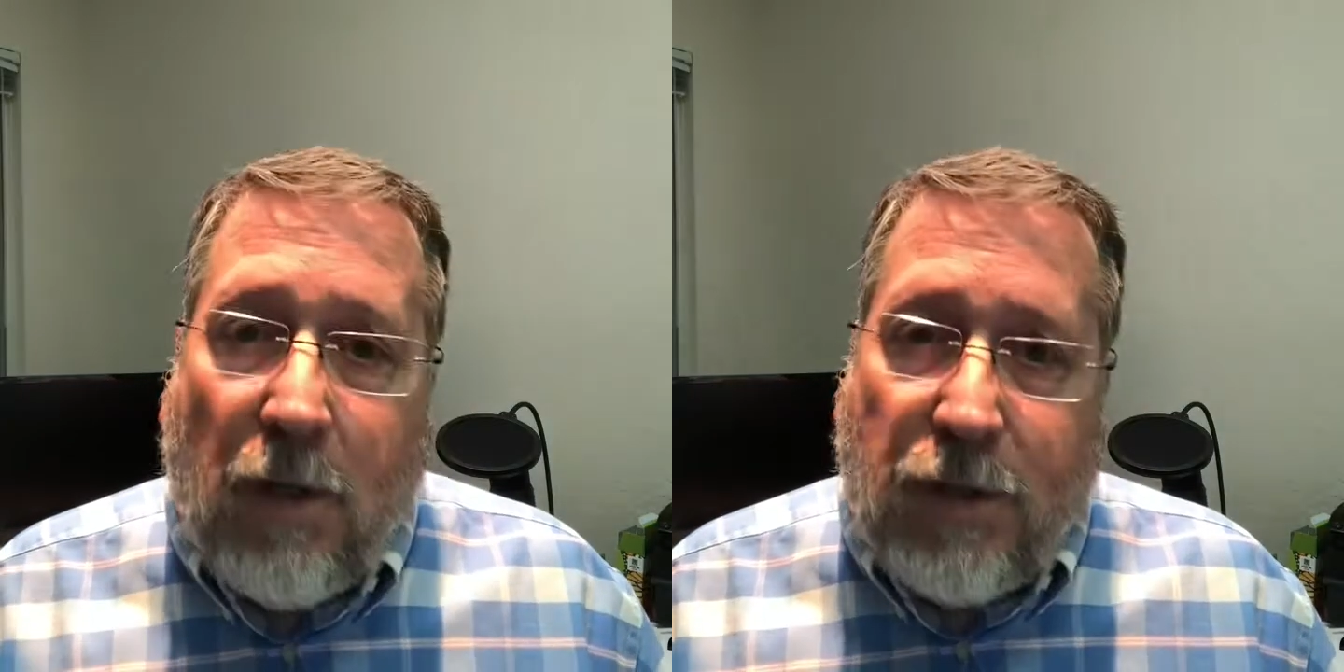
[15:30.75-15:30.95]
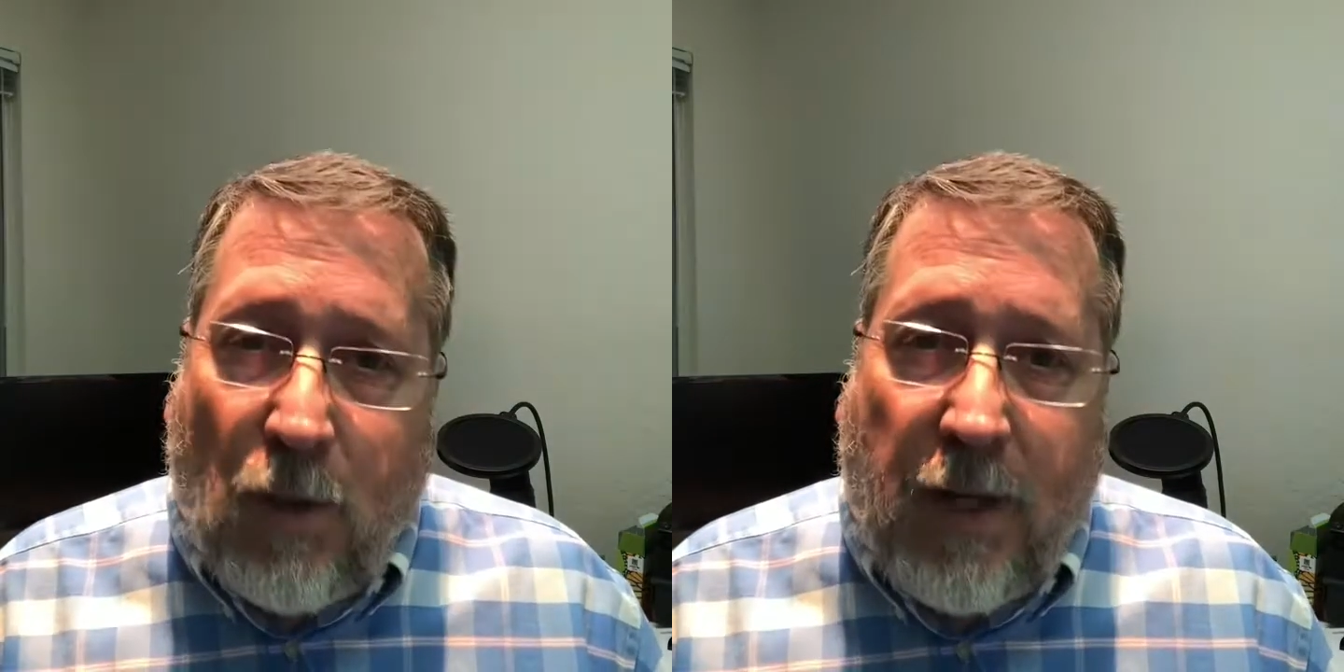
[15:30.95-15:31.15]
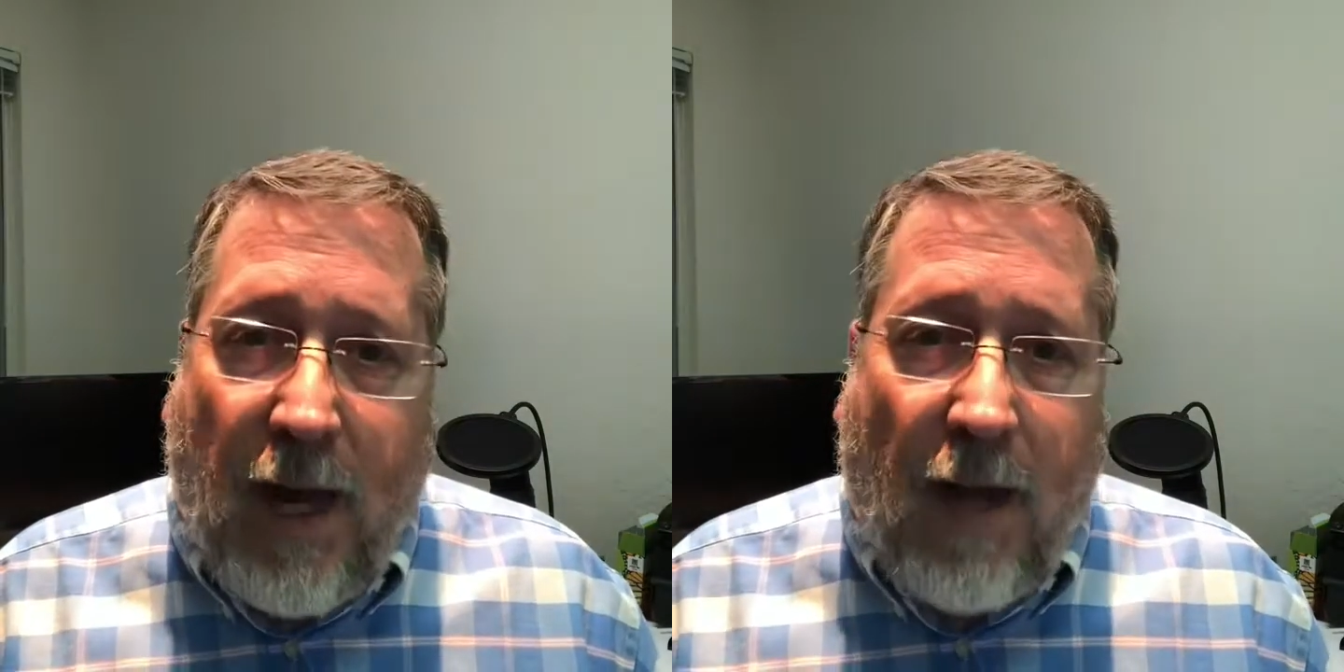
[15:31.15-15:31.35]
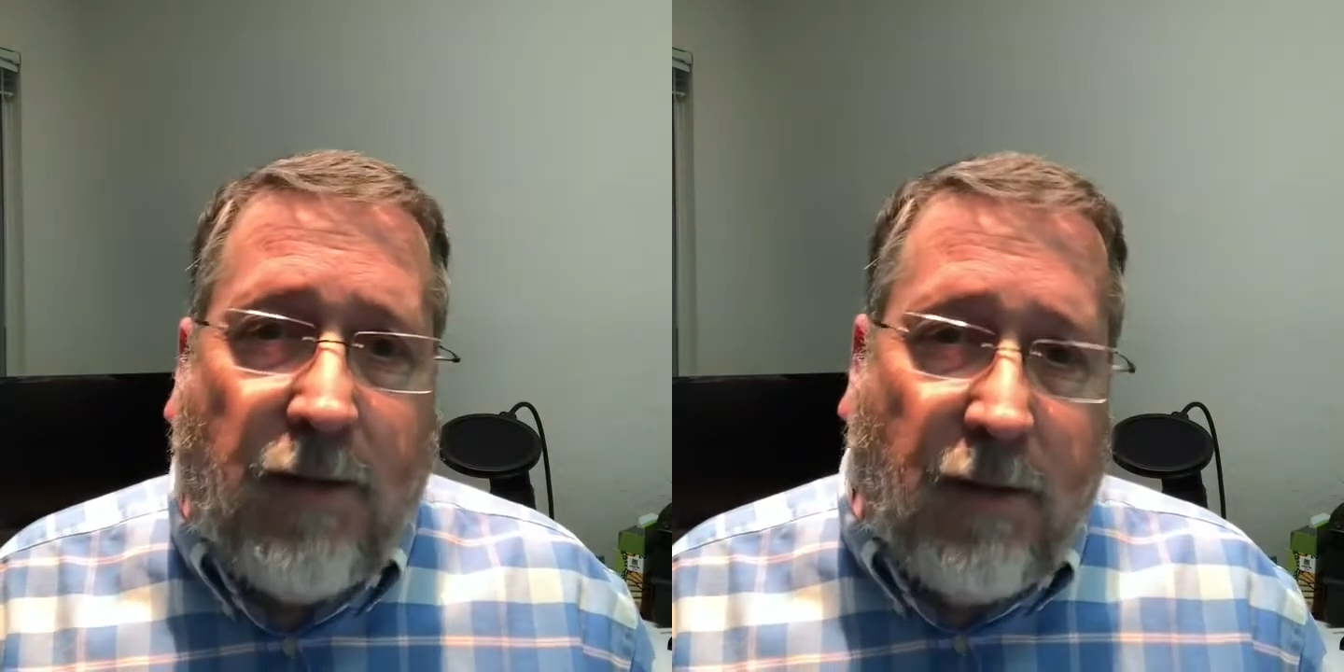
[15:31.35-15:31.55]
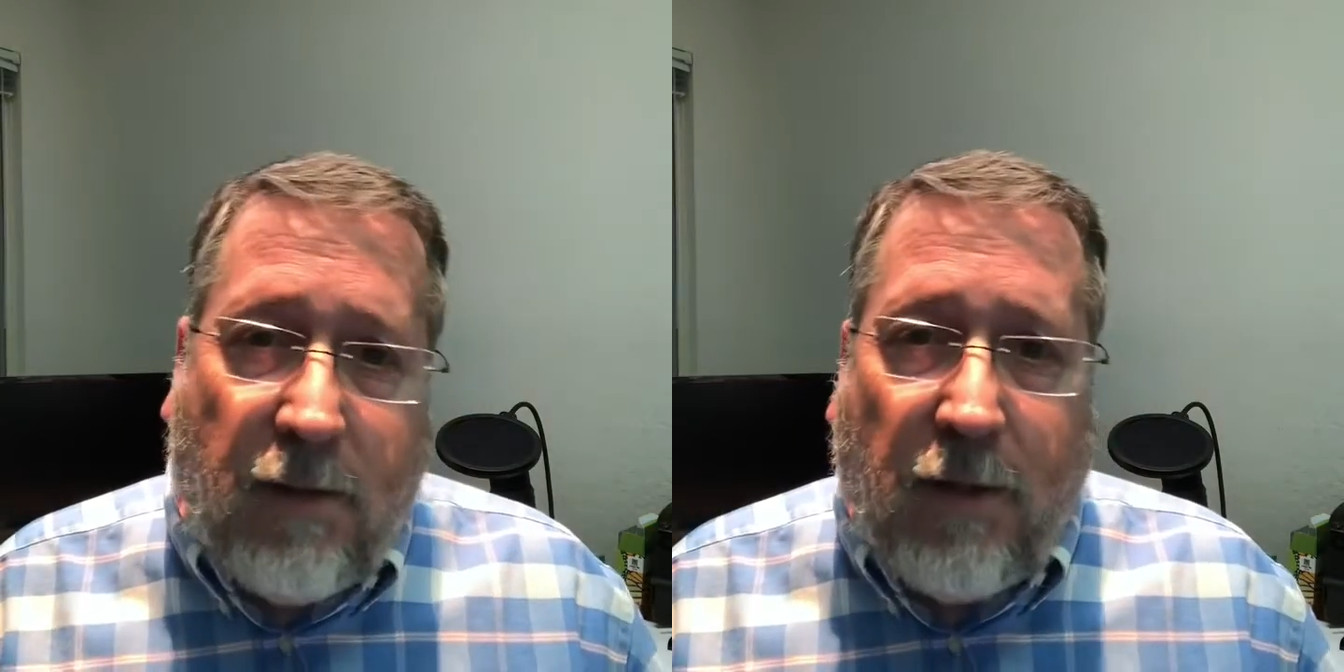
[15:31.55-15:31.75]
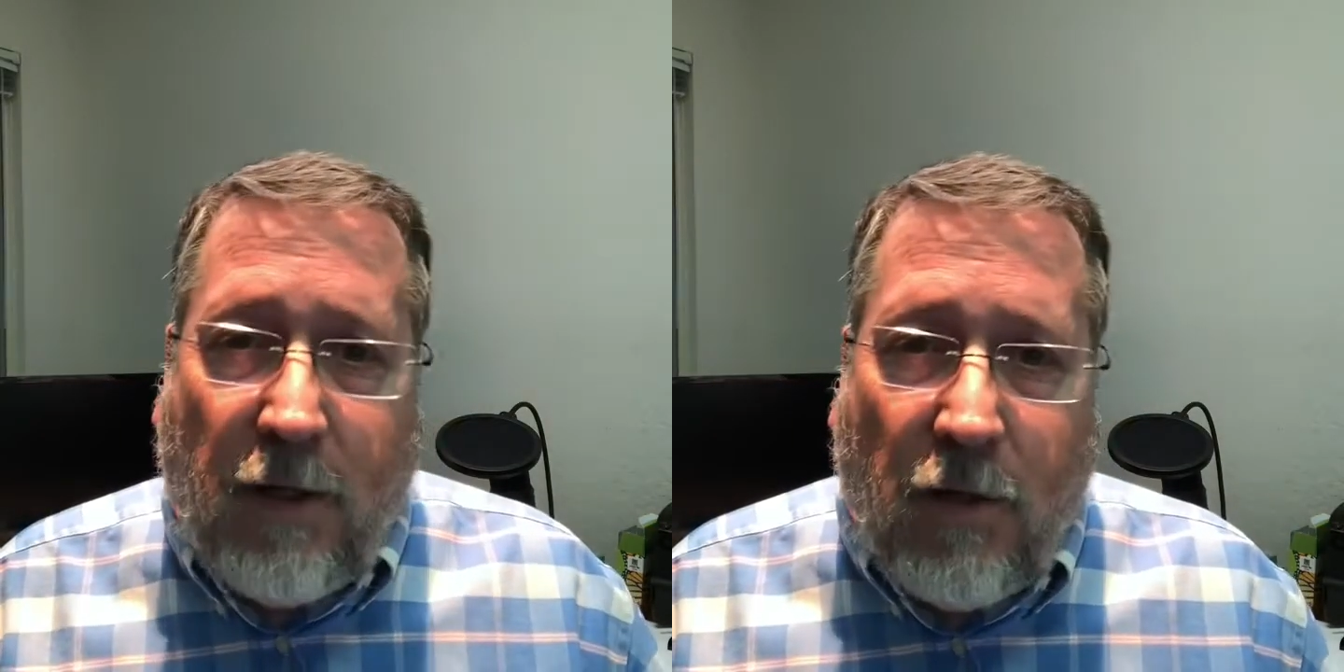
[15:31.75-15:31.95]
So again,